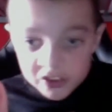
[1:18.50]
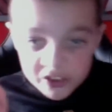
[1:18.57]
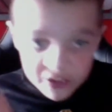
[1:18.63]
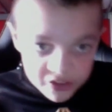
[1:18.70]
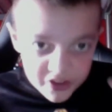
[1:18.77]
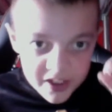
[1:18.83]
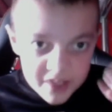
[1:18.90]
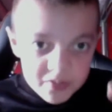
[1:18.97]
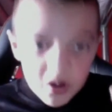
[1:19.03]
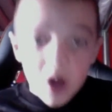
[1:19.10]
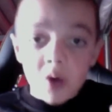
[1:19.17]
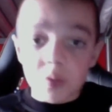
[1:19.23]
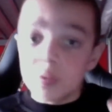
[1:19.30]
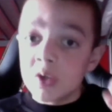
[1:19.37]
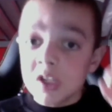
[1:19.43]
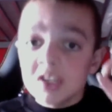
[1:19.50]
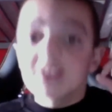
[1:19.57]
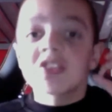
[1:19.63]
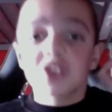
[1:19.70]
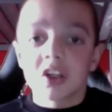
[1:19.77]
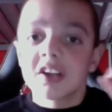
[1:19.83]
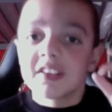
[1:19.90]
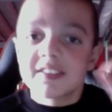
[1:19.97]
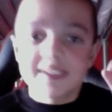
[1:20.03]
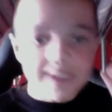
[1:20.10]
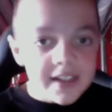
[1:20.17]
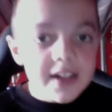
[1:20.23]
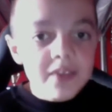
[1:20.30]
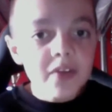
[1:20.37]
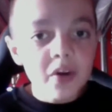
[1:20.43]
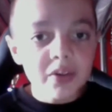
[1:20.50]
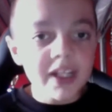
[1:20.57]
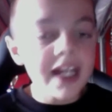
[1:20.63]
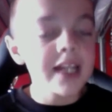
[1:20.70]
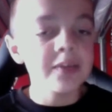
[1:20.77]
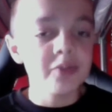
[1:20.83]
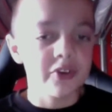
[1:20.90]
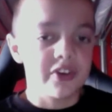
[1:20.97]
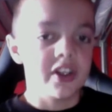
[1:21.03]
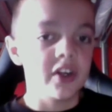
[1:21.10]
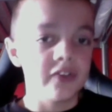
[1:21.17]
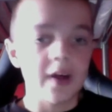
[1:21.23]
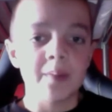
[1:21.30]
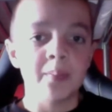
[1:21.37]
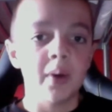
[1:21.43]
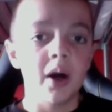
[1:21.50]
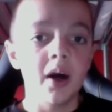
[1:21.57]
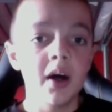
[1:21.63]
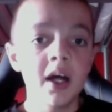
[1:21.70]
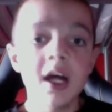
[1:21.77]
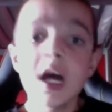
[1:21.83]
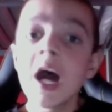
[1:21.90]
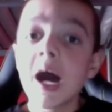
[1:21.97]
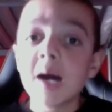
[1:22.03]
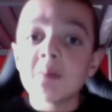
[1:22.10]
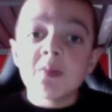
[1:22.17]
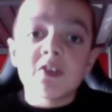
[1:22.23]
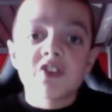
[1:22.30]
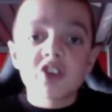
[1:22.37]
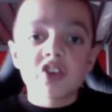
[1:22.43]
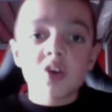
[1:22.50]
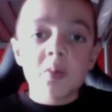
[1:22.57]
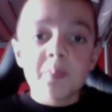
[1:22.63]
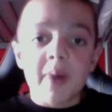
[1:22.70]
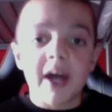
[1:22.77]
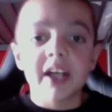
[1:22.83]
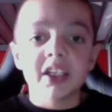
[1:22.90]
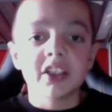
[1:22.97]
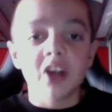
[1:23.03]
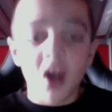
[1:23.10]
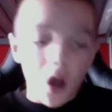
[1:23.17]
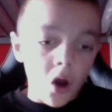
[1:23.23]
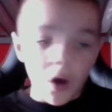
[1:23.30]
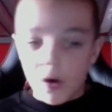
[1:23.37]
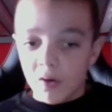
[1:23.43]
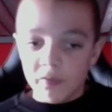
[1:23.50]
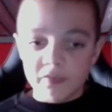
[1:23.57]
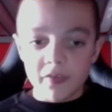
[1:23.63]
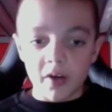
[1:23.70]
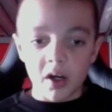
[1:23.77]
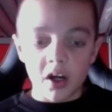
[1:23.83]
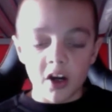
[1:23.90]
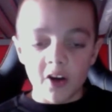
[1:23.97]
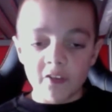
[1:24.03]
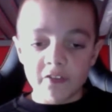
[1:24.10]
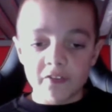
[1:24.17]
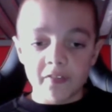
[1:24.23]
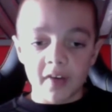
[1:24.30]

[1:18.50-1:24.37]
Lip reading: zero, literally zero games in November, and we've just come back four